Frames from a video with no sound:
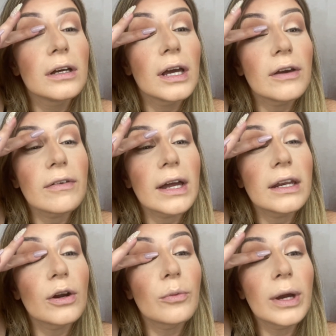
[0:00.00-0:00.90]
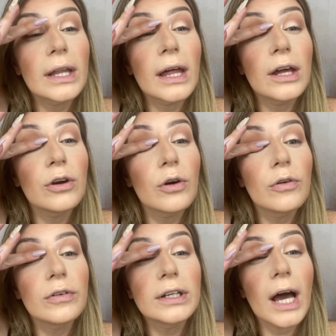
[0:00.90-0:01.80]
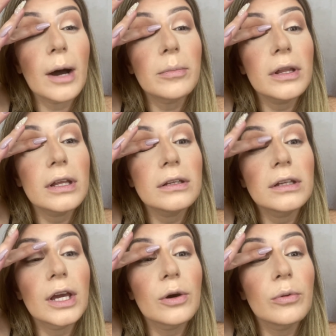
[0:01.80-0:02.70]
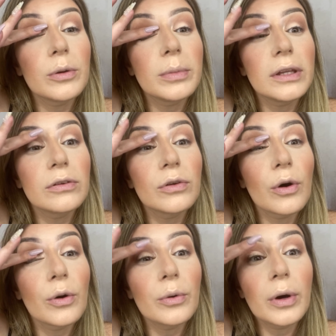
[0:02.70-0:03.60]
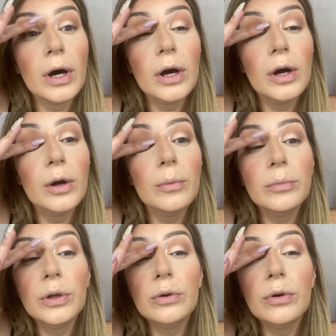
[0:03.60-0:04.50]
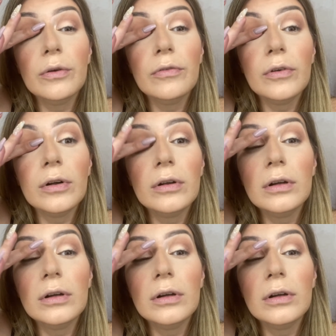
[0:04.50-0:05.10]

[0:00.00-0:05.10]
If I did a wing liner over top of this, it would be so beautiful.